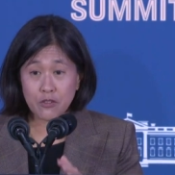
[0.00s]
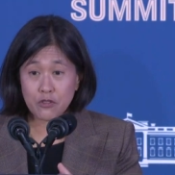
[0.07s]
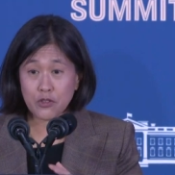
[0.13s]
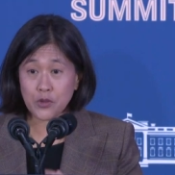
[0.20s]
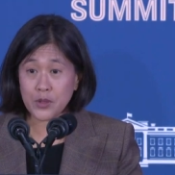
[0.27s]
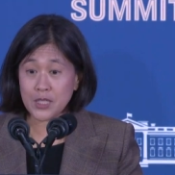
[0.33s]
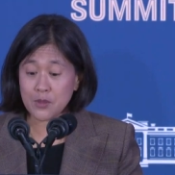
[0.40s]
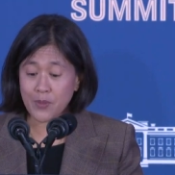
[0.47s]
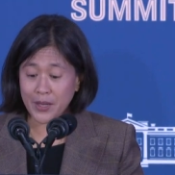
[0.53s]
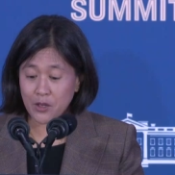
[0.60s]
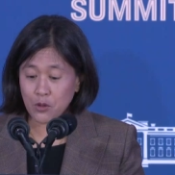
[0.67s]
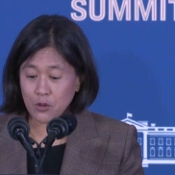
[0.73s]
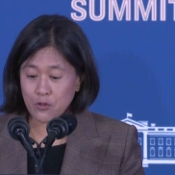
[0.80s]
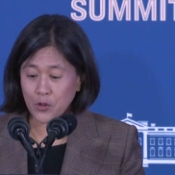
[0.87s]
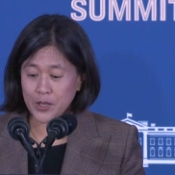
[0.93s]
Influenced by
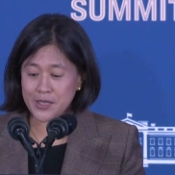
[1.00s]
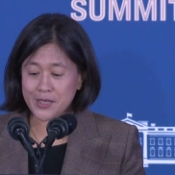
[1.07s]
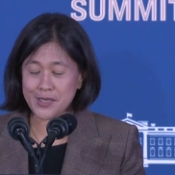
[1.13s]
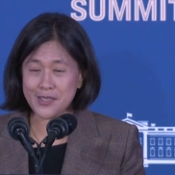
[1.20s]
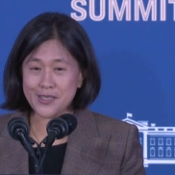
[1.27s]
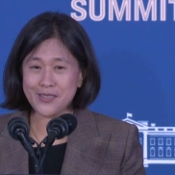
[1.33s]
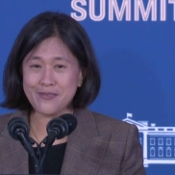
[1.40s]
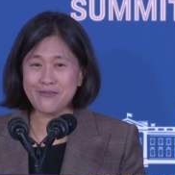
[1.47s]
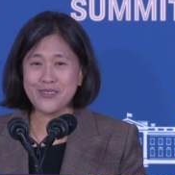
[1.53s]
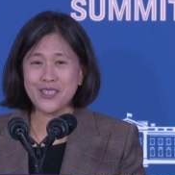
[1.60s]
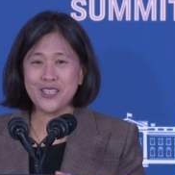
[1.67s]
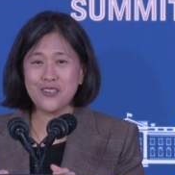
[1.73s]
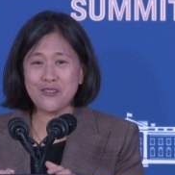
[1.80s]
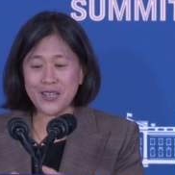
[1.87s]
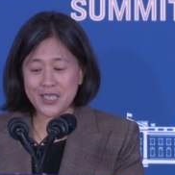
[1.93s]
your voices,
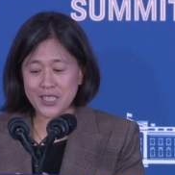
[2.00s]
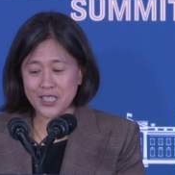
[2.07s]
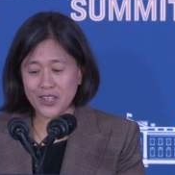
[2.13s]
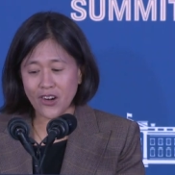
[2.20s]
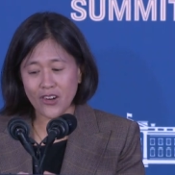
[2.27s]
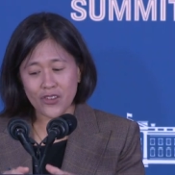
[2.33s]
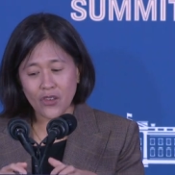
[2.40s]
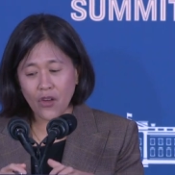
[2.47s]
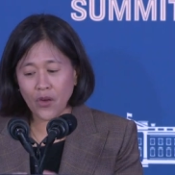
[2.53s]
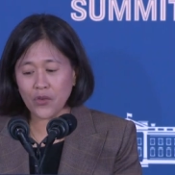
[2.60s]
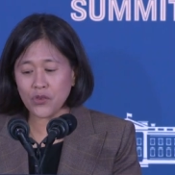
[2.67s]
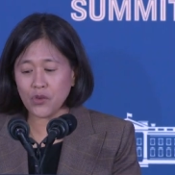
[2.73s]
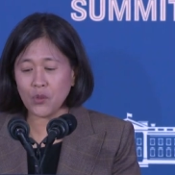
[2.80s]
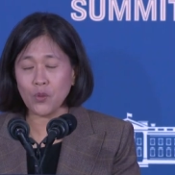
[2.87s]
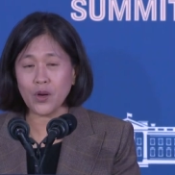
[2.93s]
USTR is
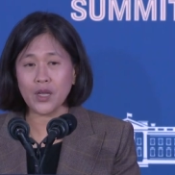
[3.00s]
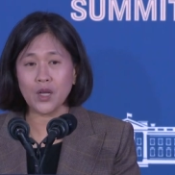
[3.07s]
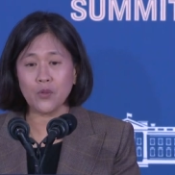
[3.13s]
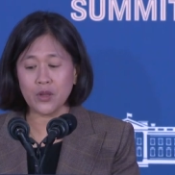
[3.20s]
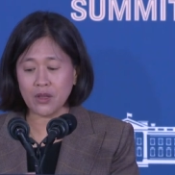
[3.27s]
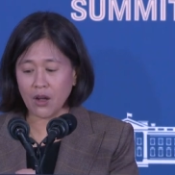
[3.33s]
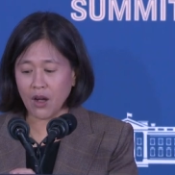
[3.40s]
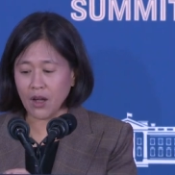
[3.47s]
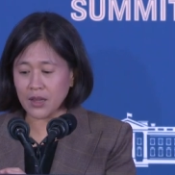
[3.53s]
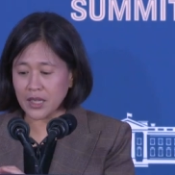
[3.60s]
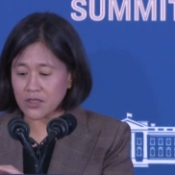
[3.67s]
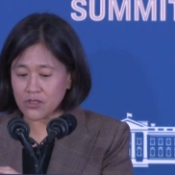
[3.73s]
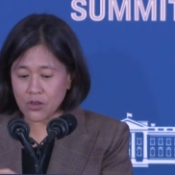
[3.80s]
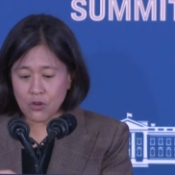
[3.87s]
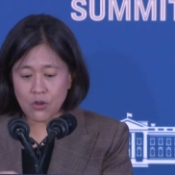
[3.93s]
also working with
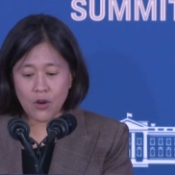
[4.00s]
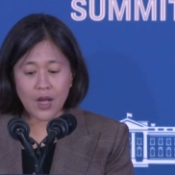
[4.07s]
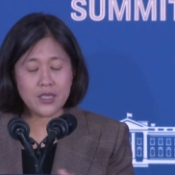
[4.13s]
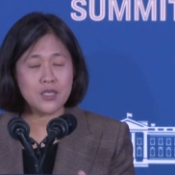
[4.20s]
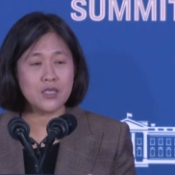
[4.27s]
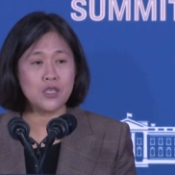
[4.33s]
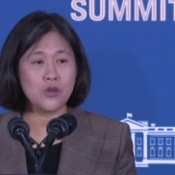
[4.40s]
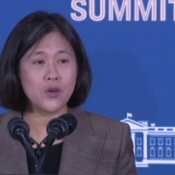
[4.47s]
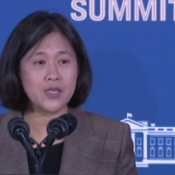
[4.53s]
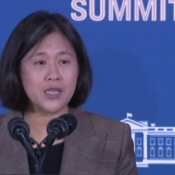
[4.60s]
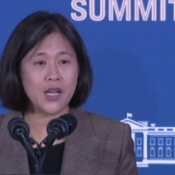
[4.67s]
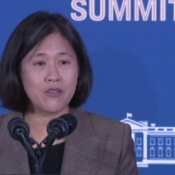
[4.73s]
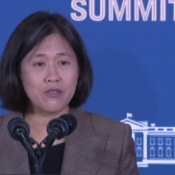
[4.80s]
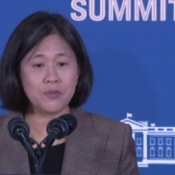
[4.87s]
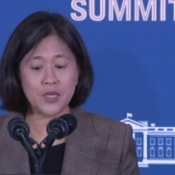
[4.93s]
colleagues across the US
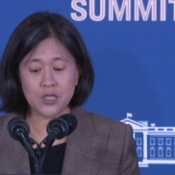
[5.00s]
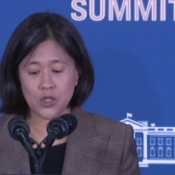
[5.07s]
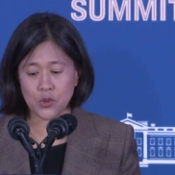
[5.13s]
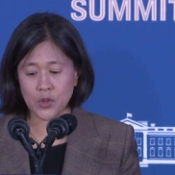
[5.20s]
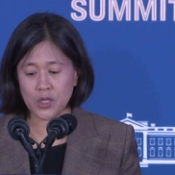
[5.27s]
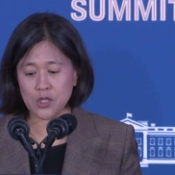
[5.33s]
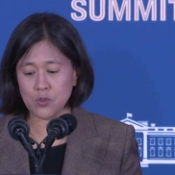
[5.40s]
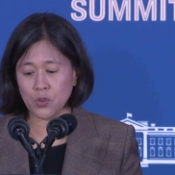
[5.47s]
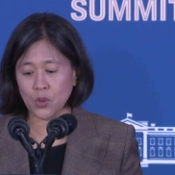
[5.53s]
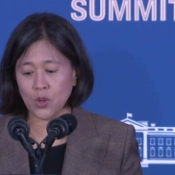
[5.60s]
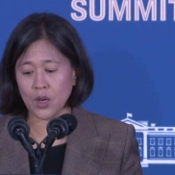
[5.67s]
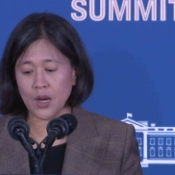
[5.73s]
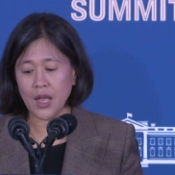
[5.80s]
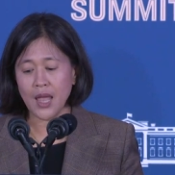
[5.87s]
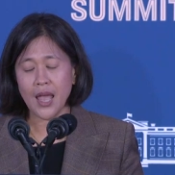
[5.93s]
government to
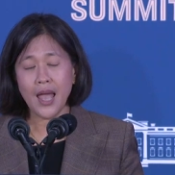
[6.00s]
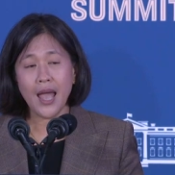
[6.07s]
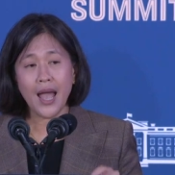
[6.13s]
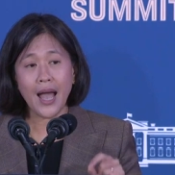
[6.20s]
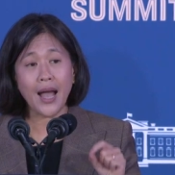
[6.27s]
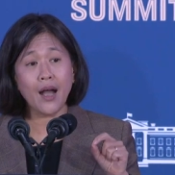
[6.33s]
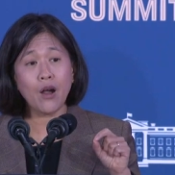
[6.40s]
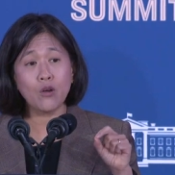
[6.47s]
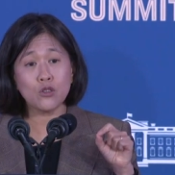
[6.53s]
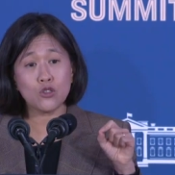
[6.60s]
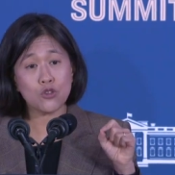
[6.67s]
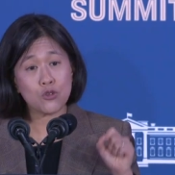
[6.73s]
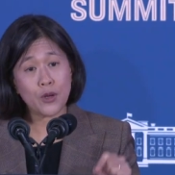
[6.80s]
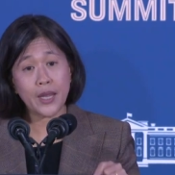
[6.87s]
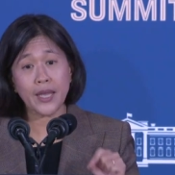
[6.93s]
explore how
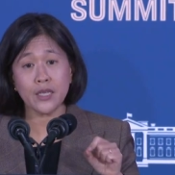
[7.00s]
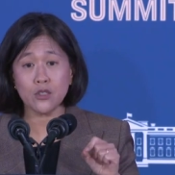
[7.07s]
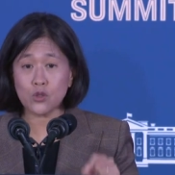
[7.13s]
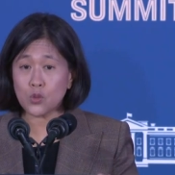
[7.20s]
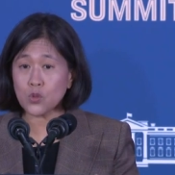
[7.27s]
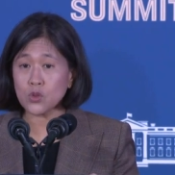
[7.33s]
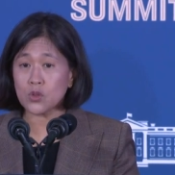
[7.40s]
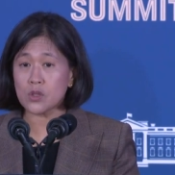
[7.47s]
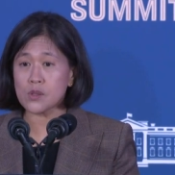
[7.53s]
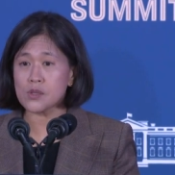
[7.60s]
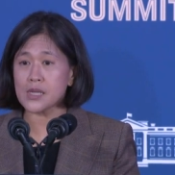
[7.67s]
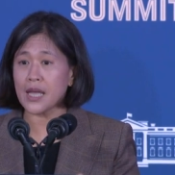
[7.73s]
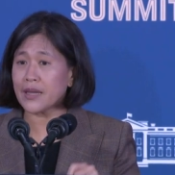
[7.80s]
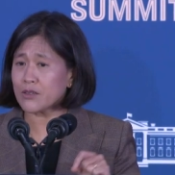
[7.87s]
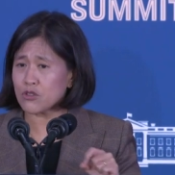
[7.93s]
trade
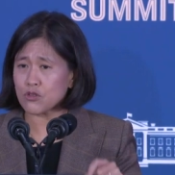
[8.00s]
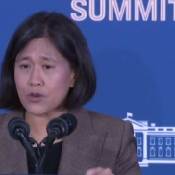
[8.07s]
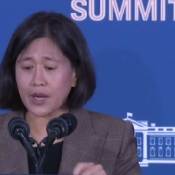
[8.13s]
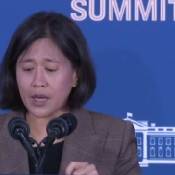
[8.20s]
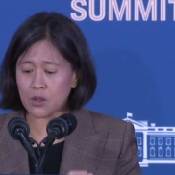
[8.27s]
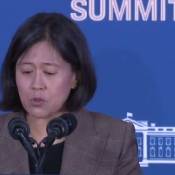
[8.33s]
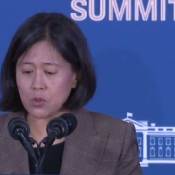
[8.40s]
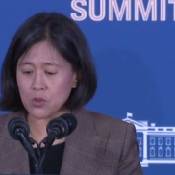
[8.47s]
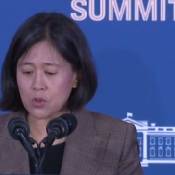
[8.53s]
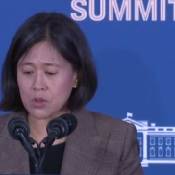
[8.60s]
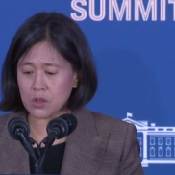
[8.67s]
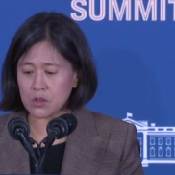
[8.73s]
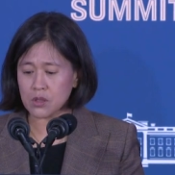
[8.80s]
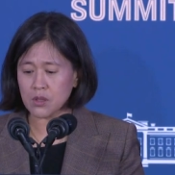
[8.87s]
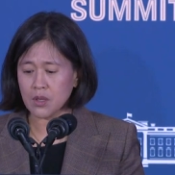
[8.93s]
tools and trade
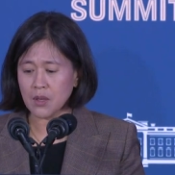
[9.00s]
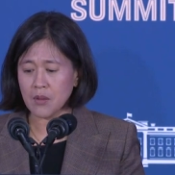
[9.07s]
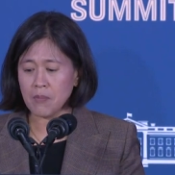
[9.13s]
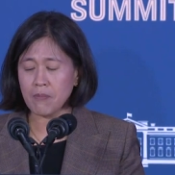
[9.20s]
rules